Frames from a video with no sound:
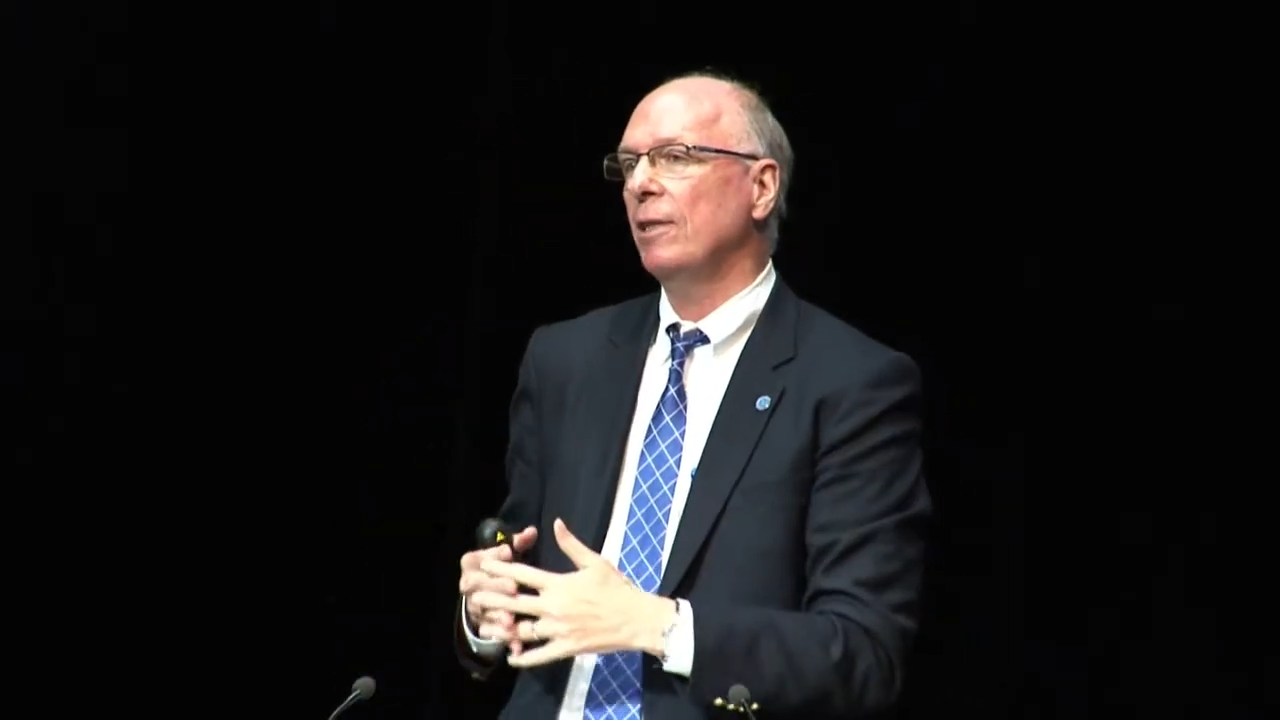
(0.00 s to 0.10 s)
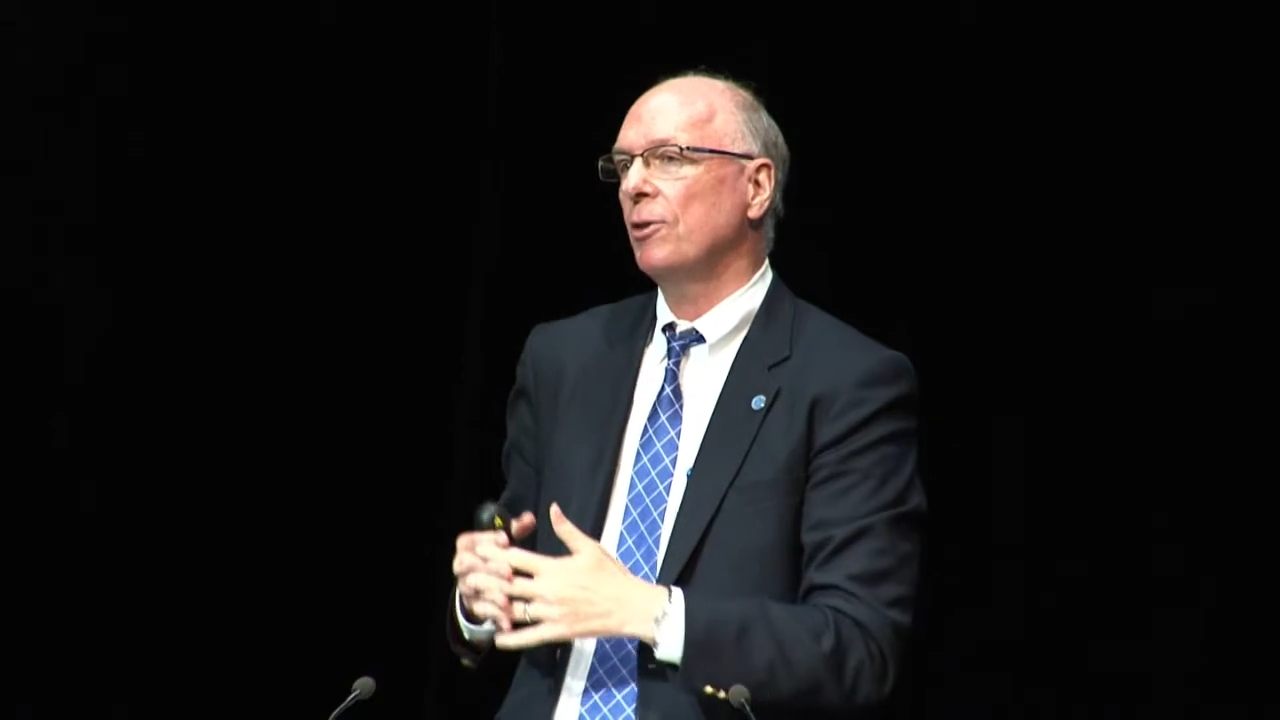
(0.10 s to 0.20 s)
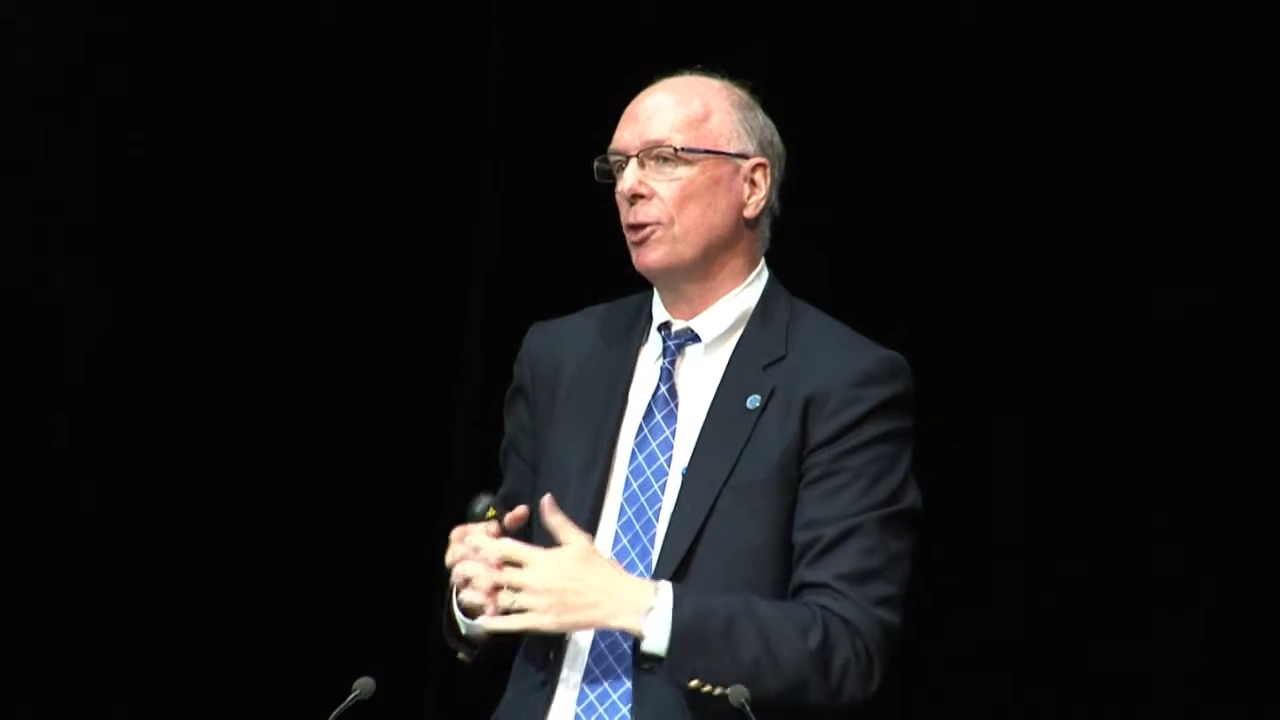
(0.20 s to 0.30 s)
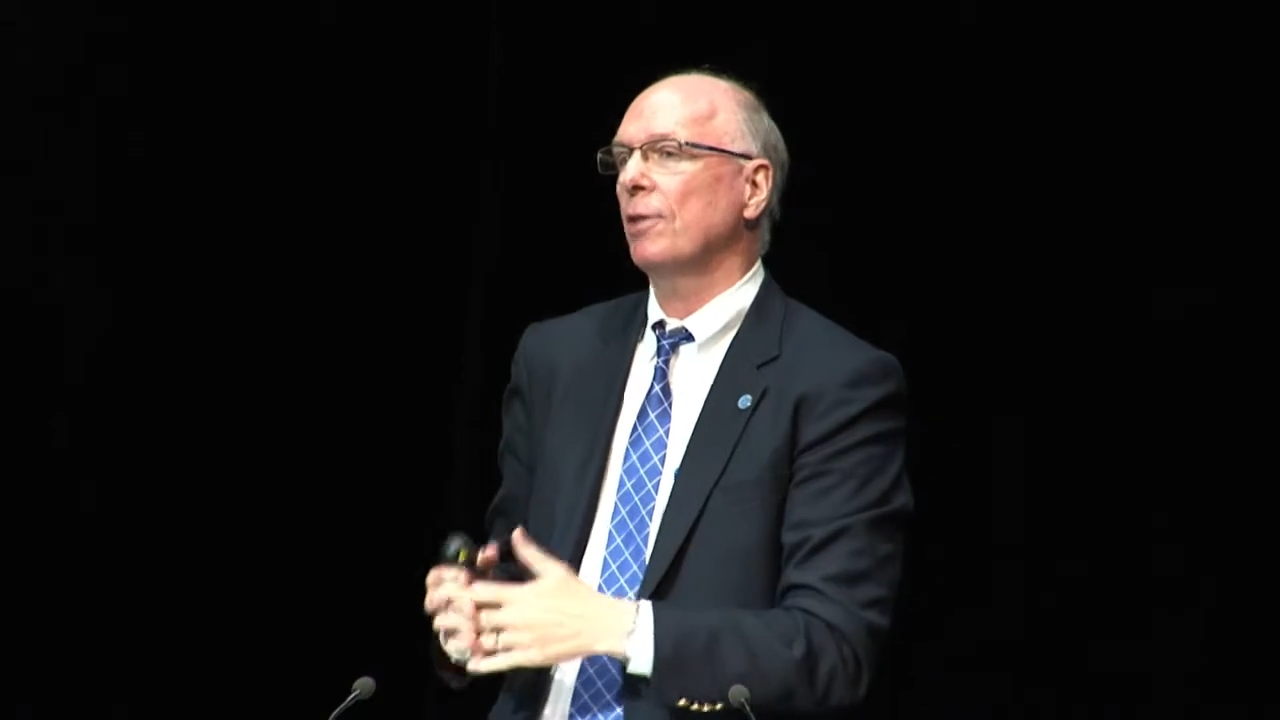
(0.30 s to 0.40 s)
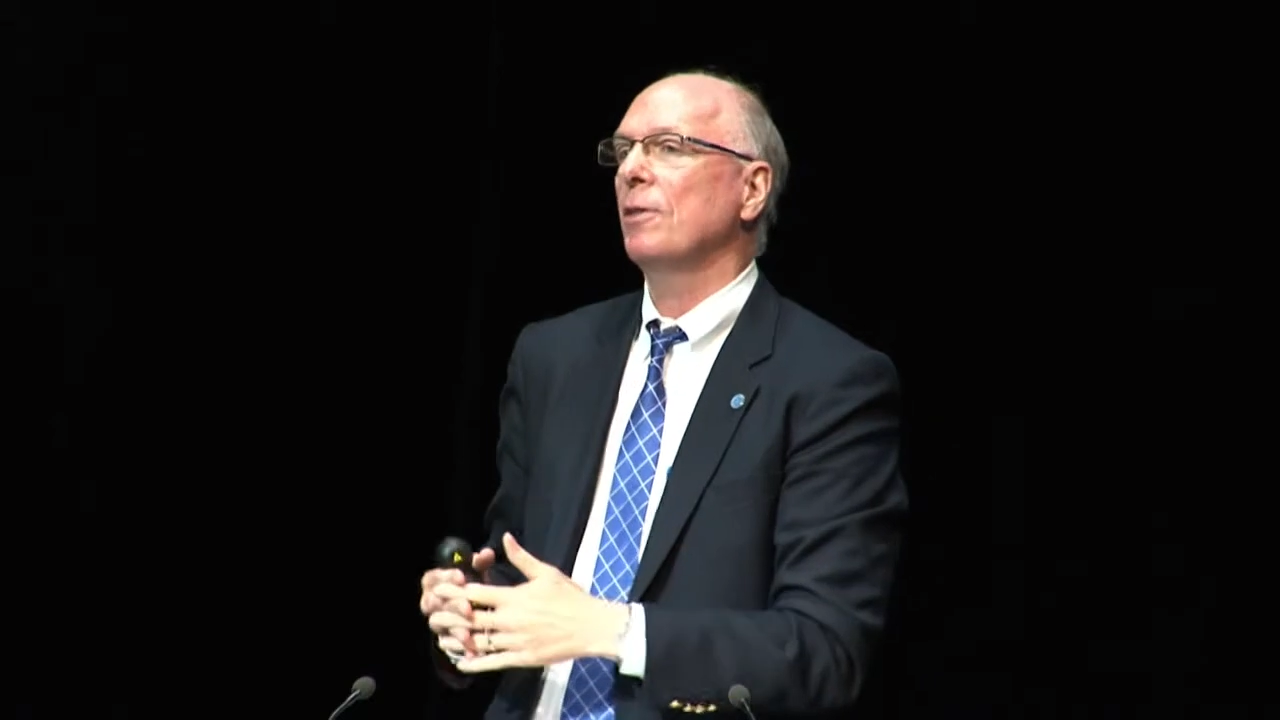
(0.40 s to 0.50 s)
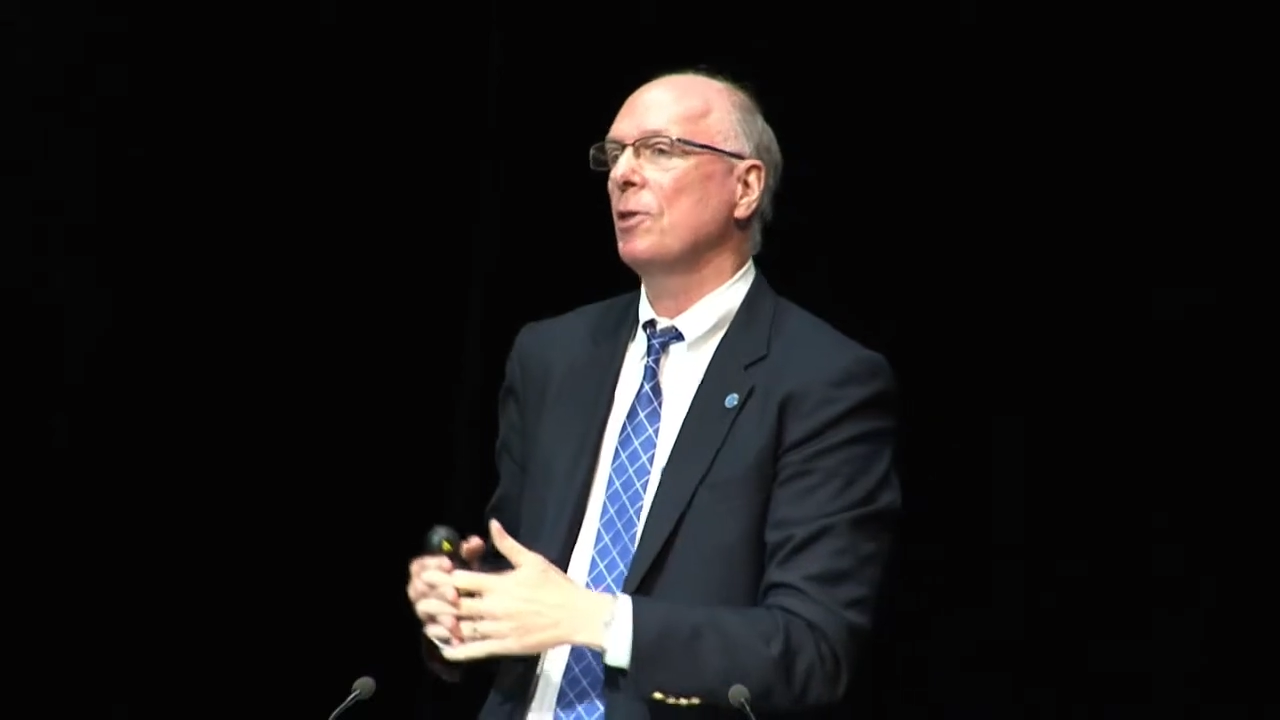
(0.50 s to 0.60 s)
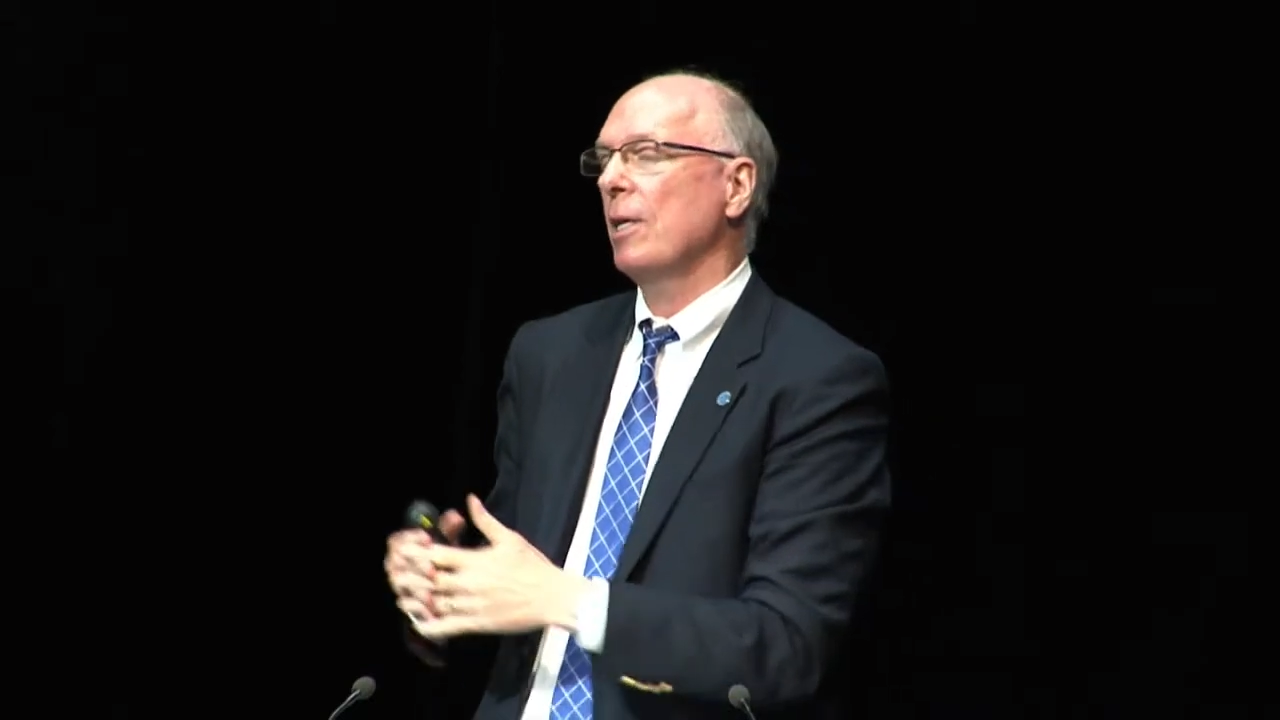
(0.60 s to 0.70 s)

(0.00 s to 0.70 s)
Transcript: service